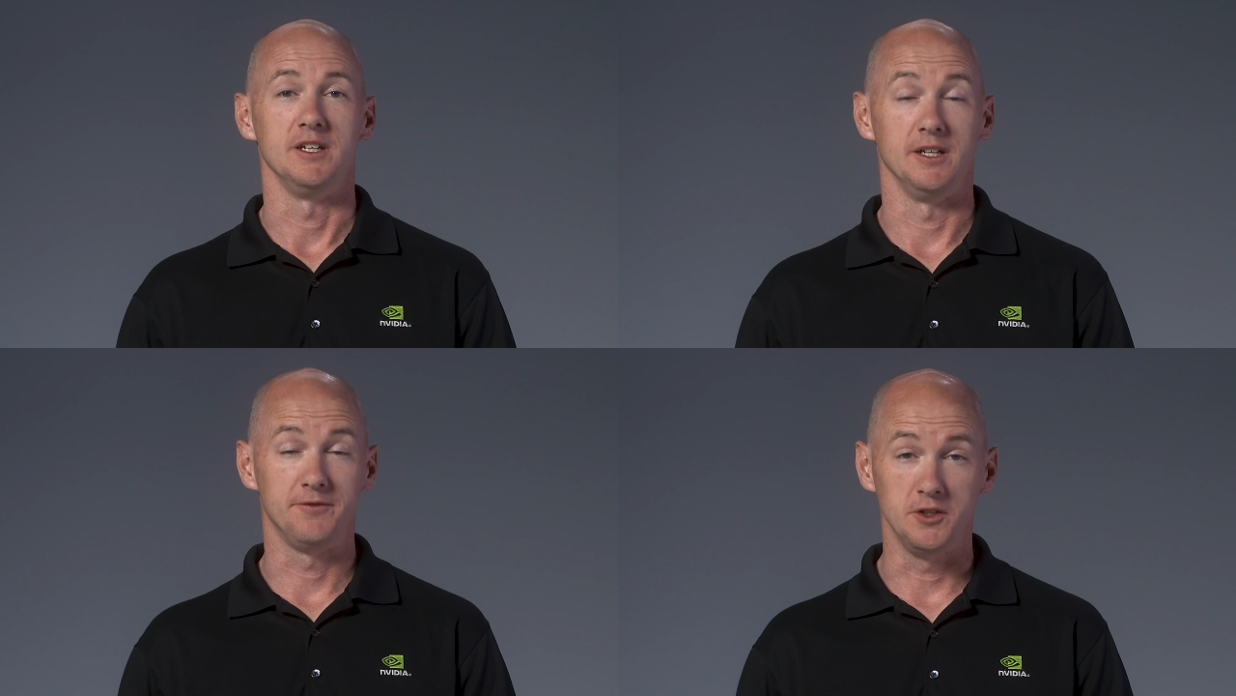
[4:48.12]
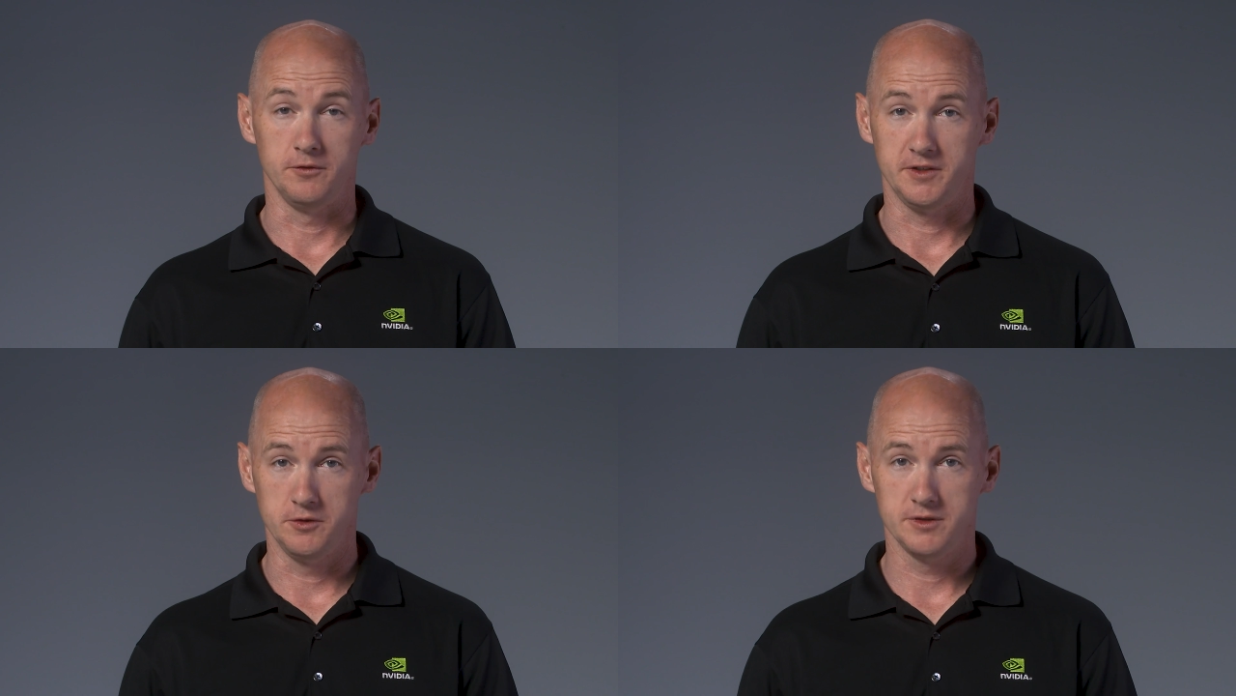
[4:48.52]
If you've
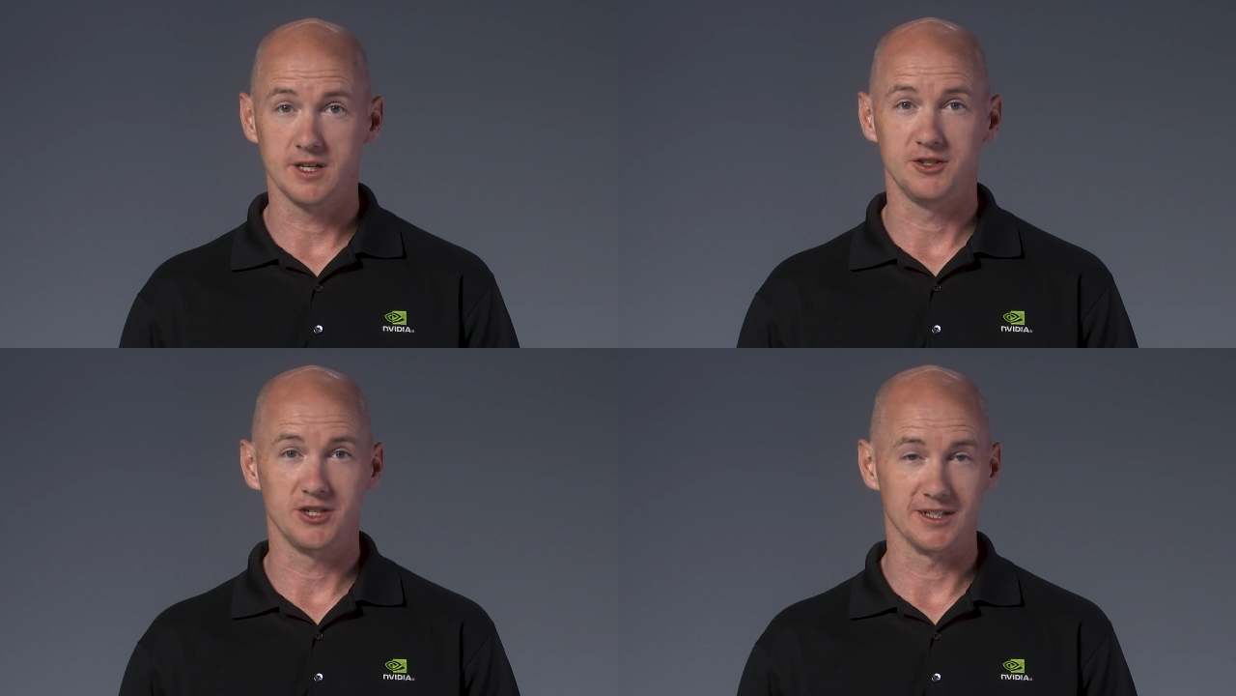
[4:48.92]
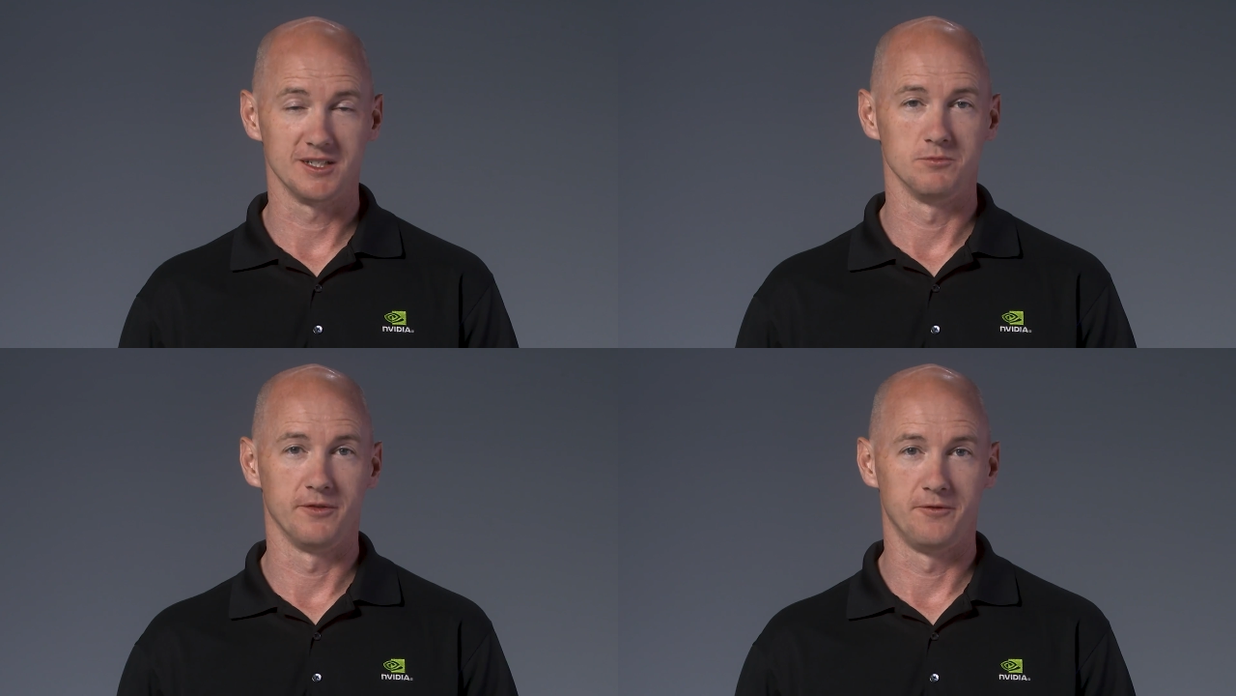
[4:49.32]
used
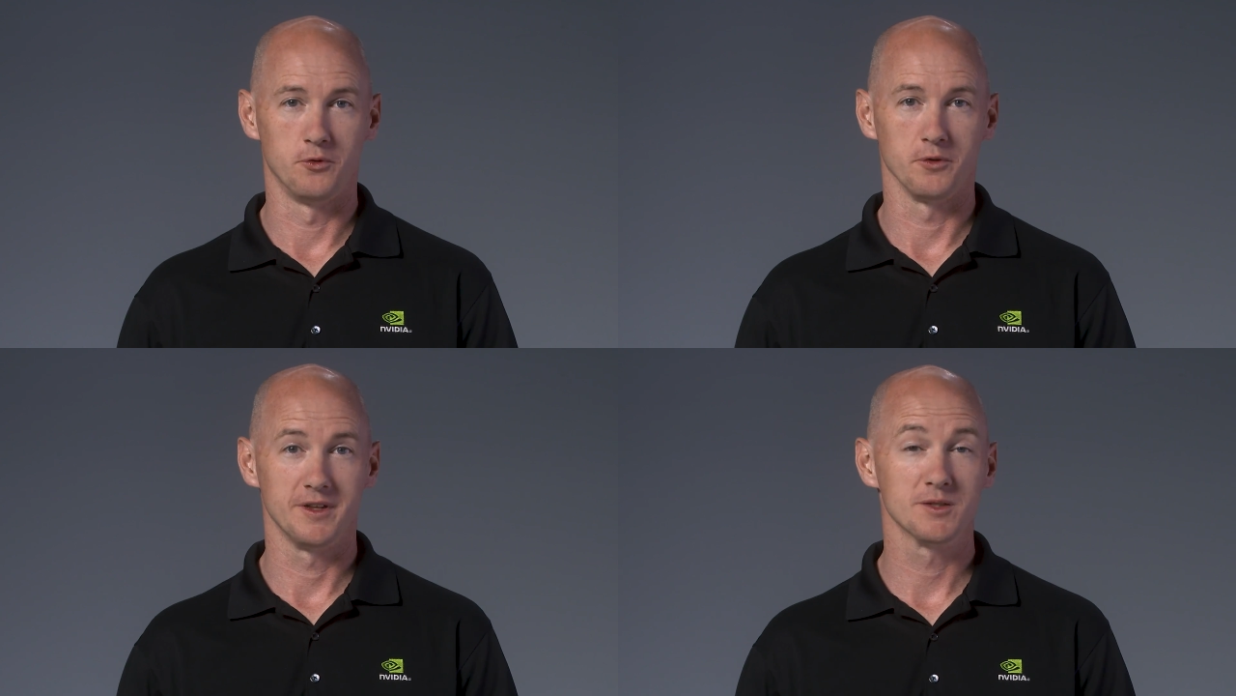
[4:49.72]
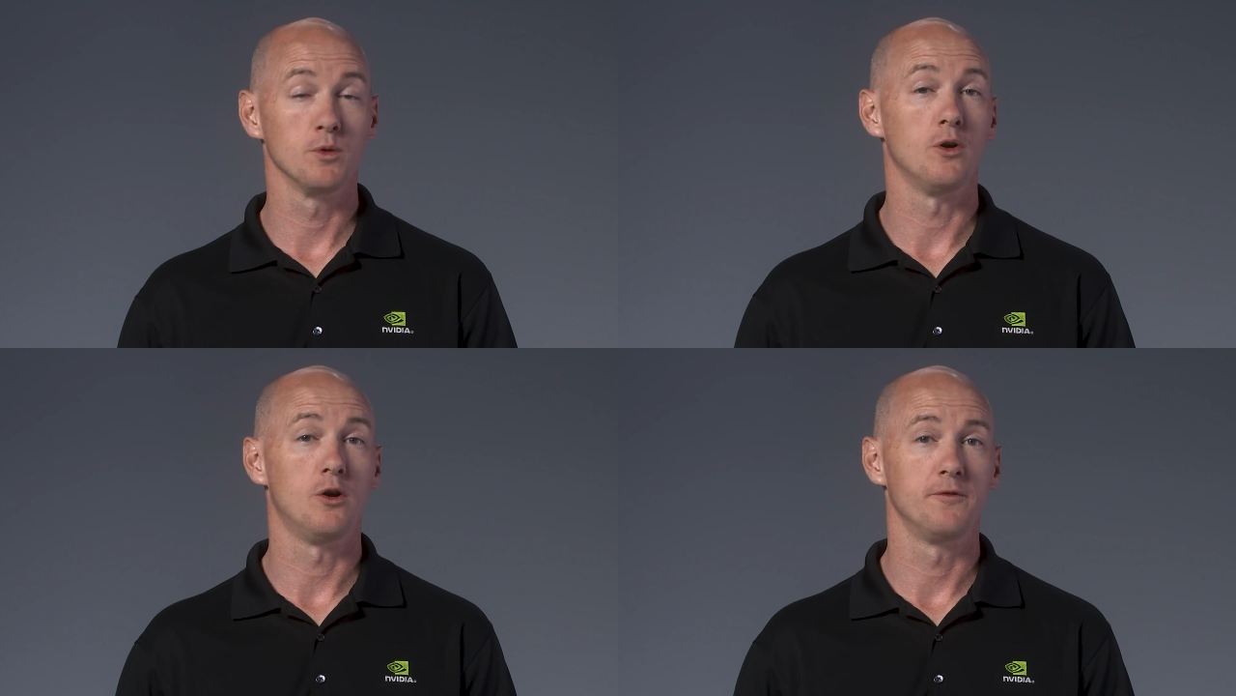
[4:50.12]
Jetson before, this will
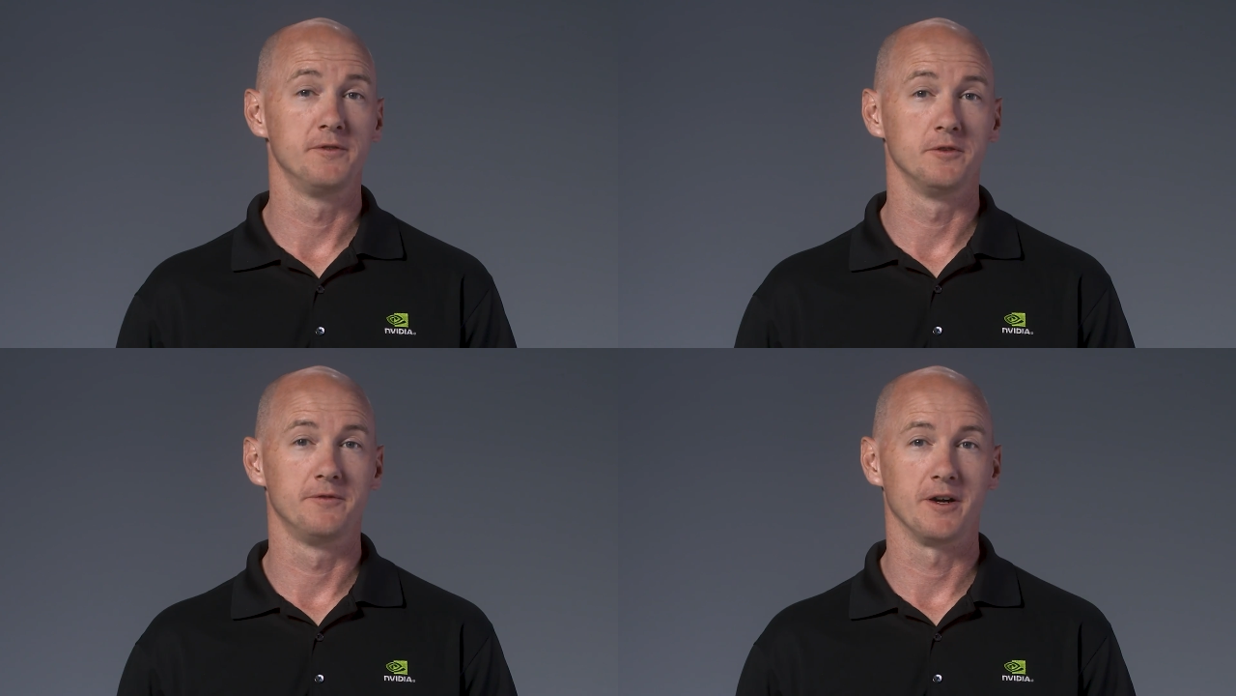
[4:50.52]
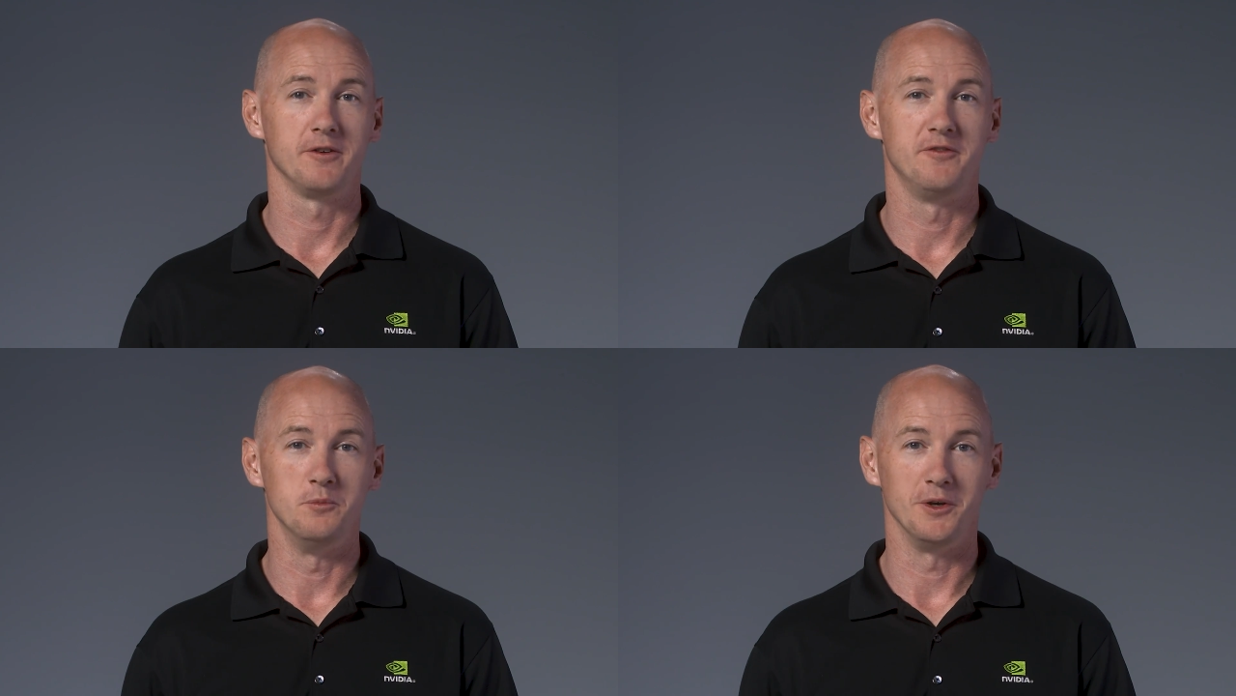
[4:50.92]
all feel very
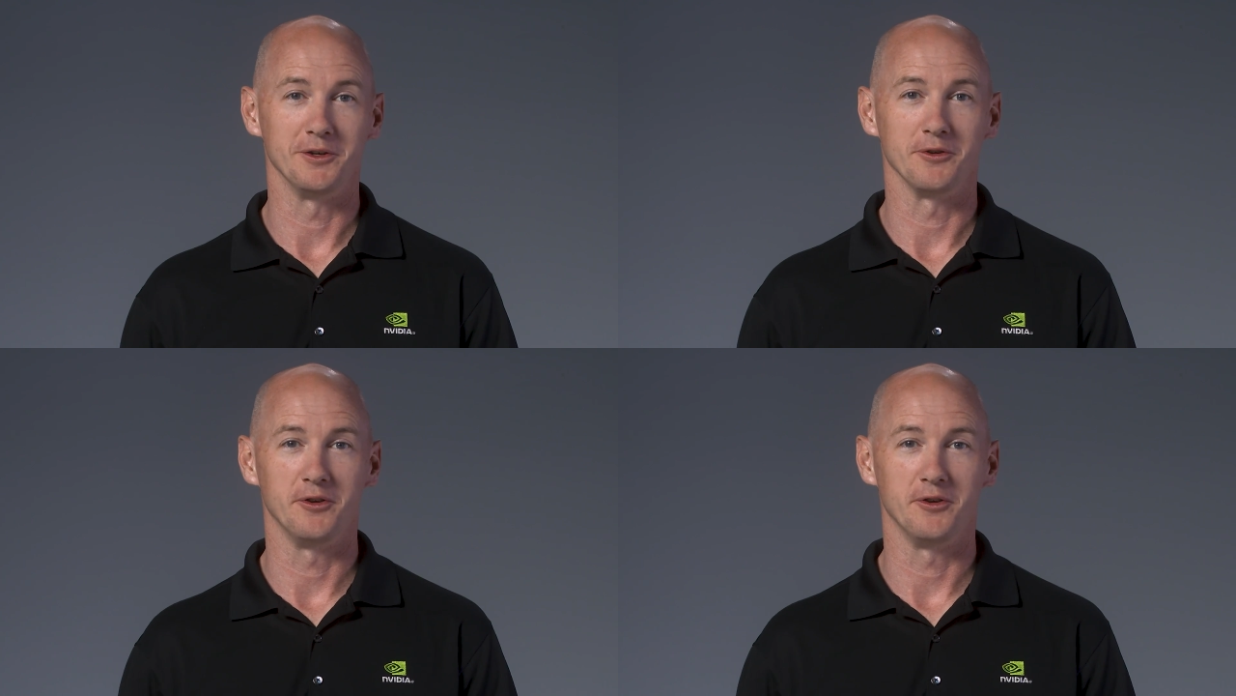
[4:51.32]
familiar,